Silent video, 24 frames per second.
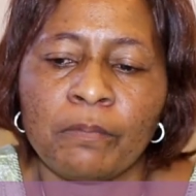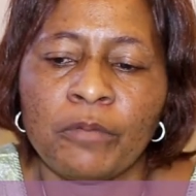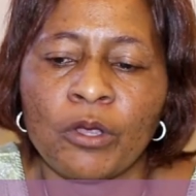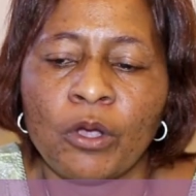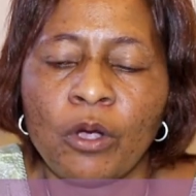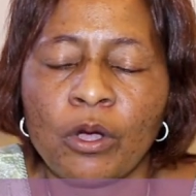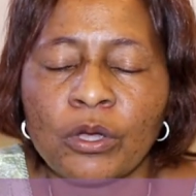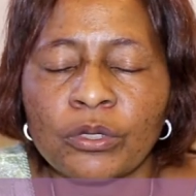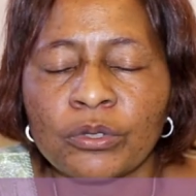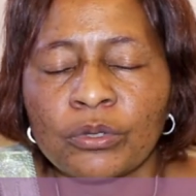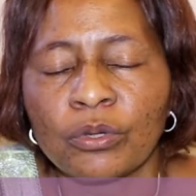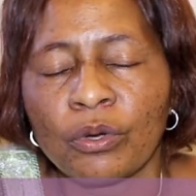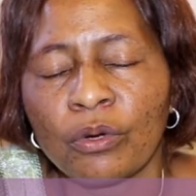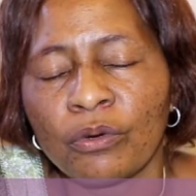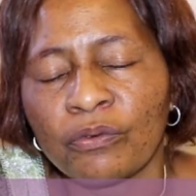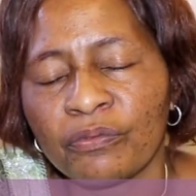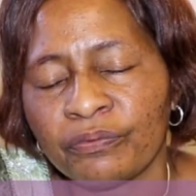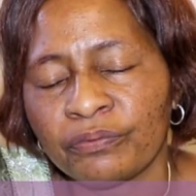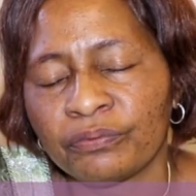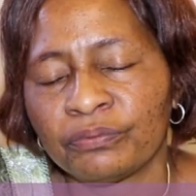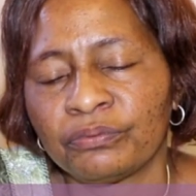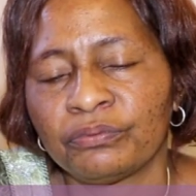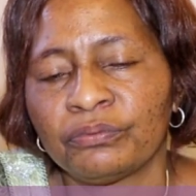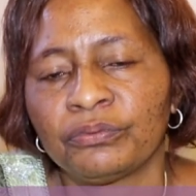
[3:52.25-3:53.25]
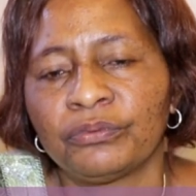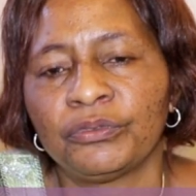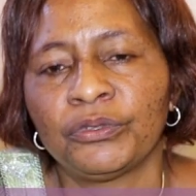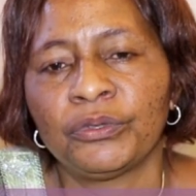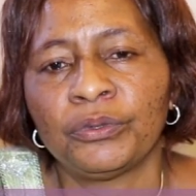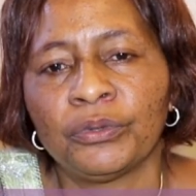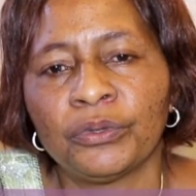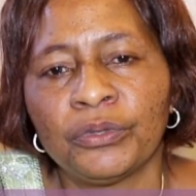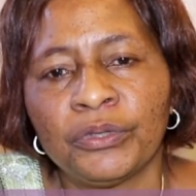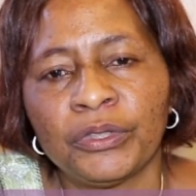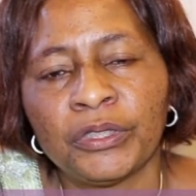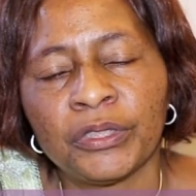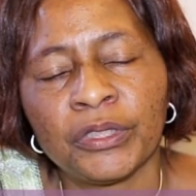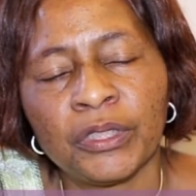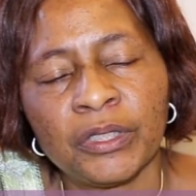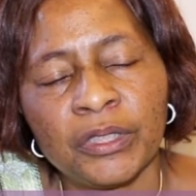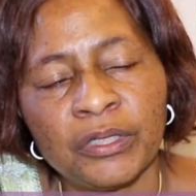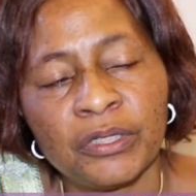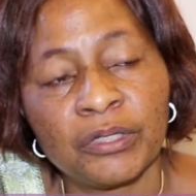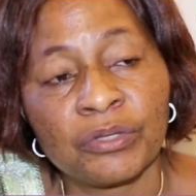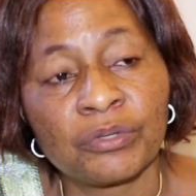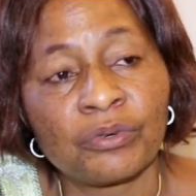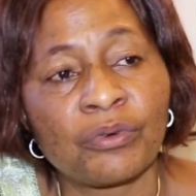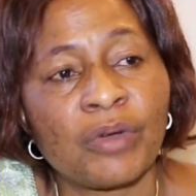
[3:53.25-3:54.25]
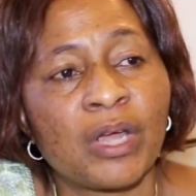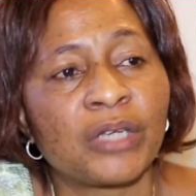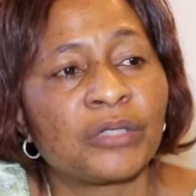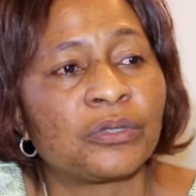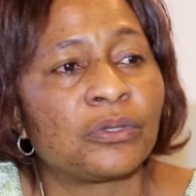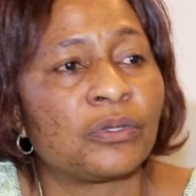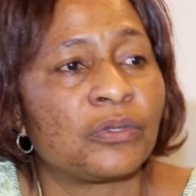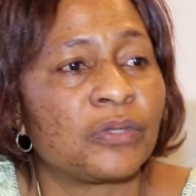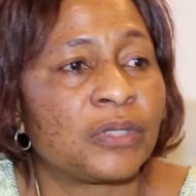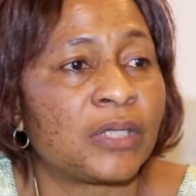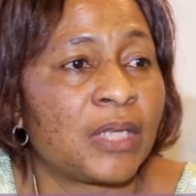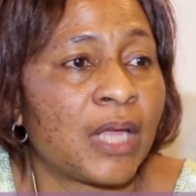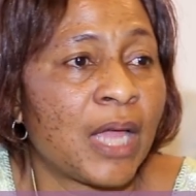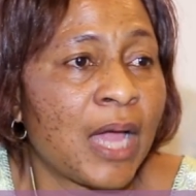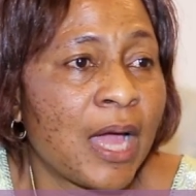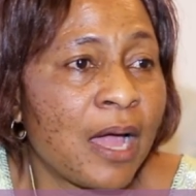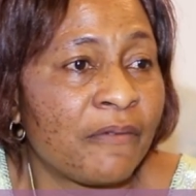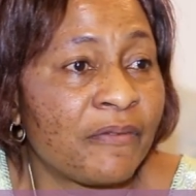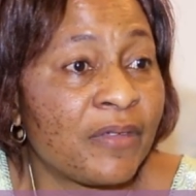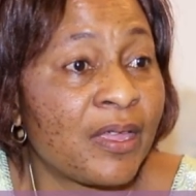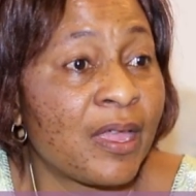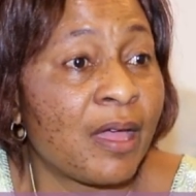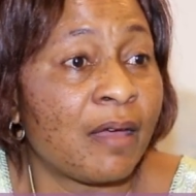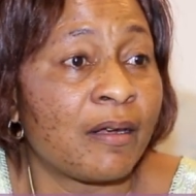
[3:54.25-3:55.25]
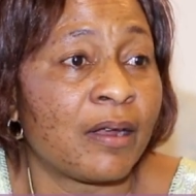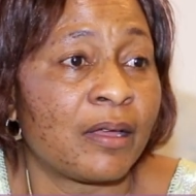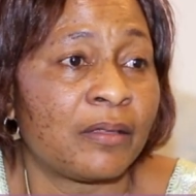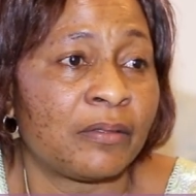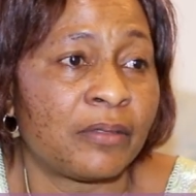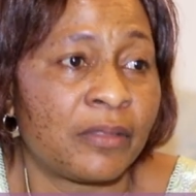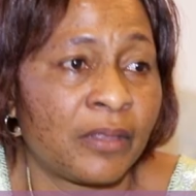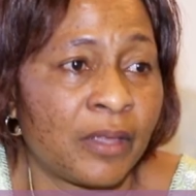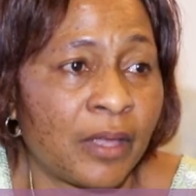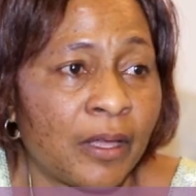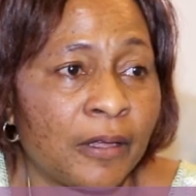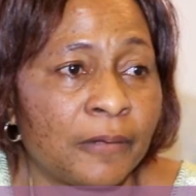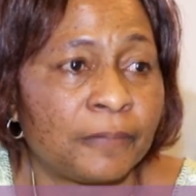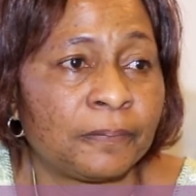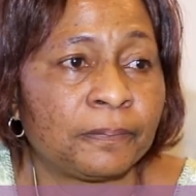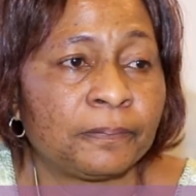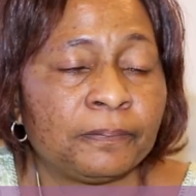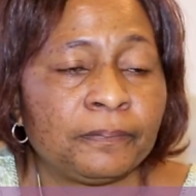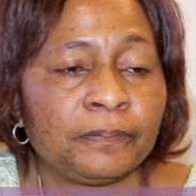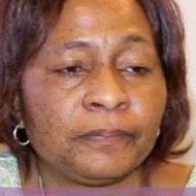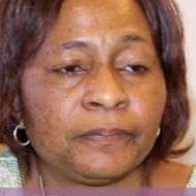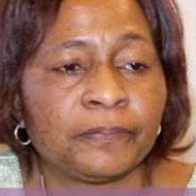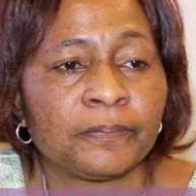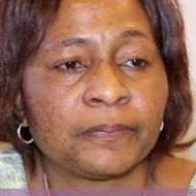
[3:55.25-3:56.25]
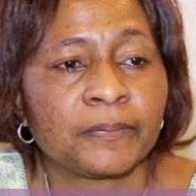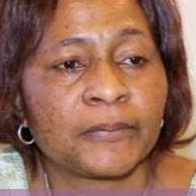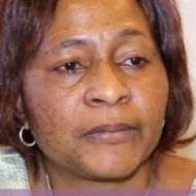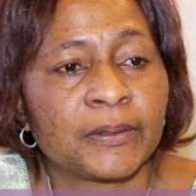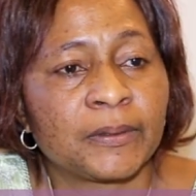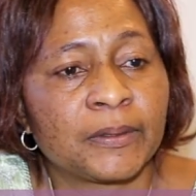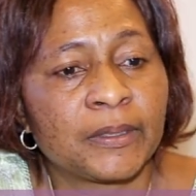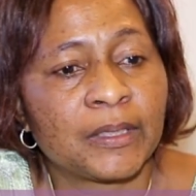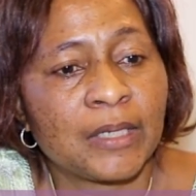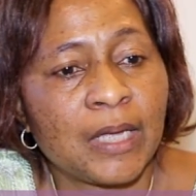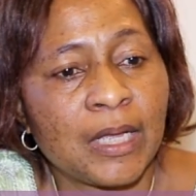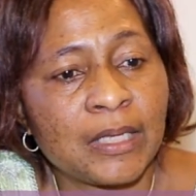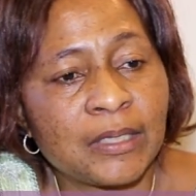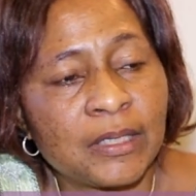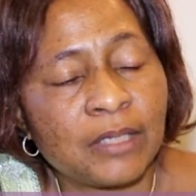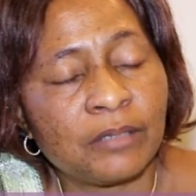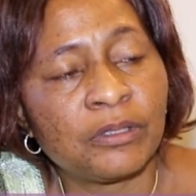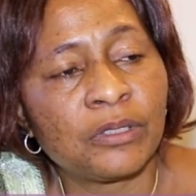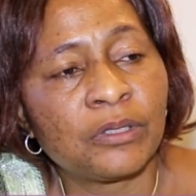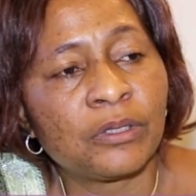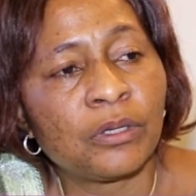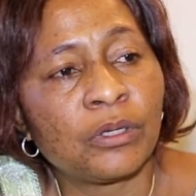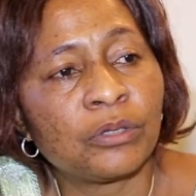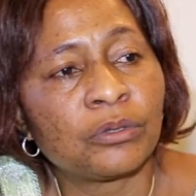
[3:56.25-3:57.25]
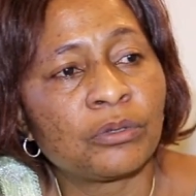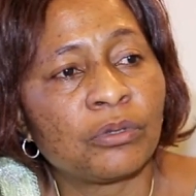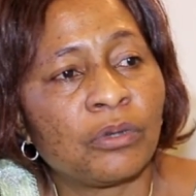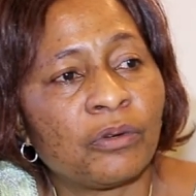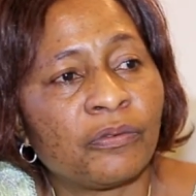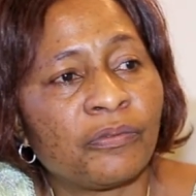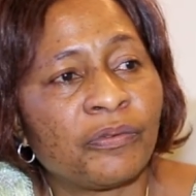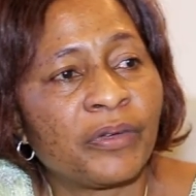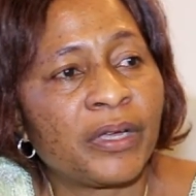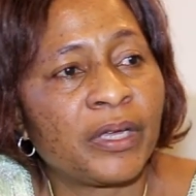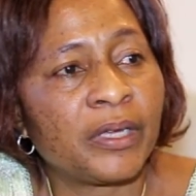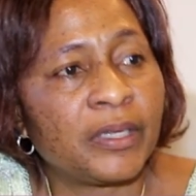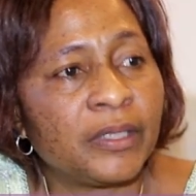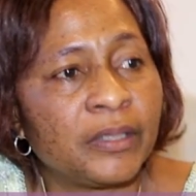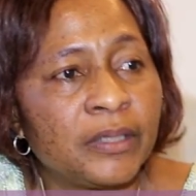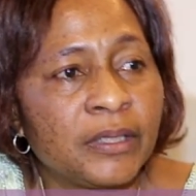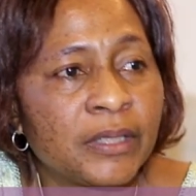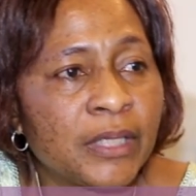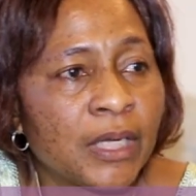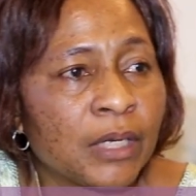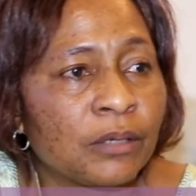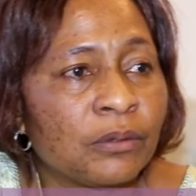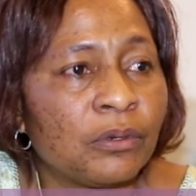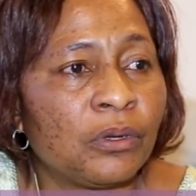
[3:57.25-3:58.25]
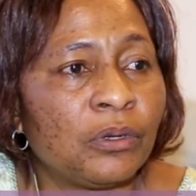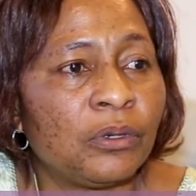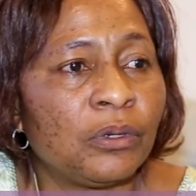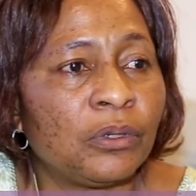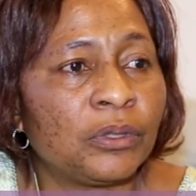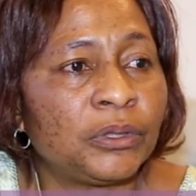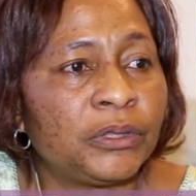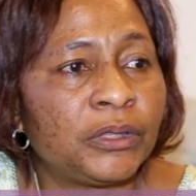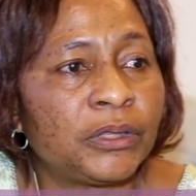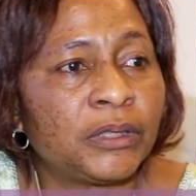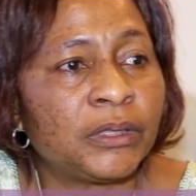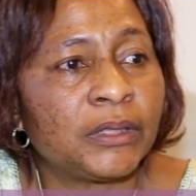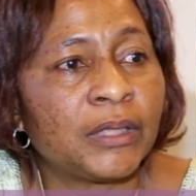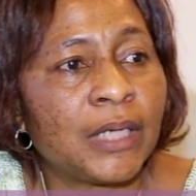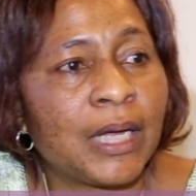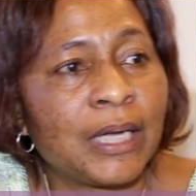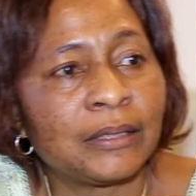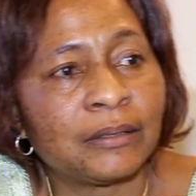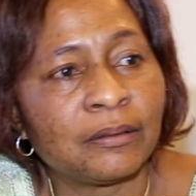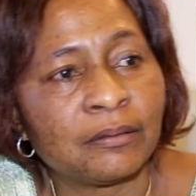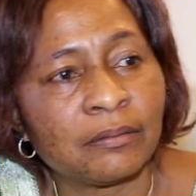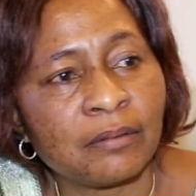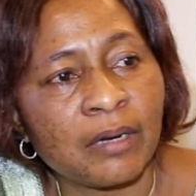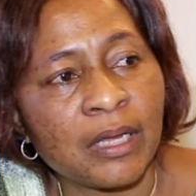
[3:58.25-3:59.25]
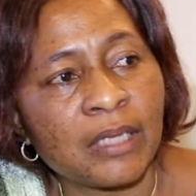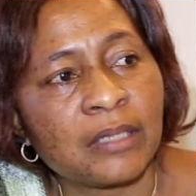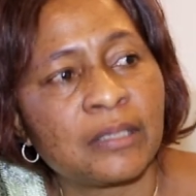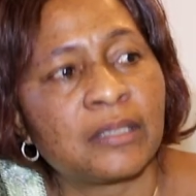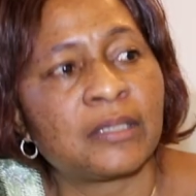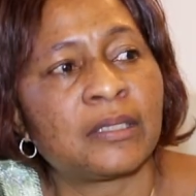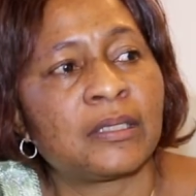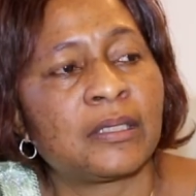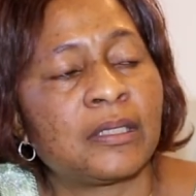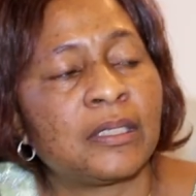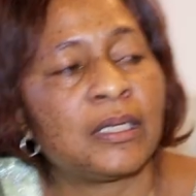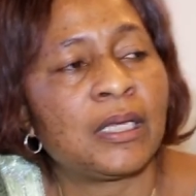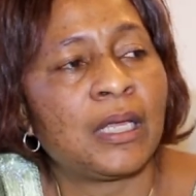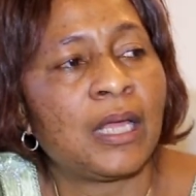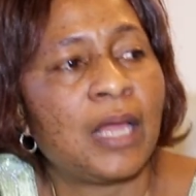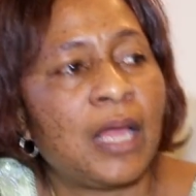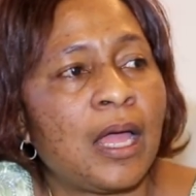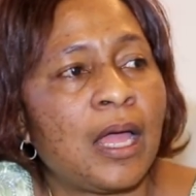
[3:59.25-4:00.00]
because of, you know, the distractions they have here and there as a result of technology and the rest.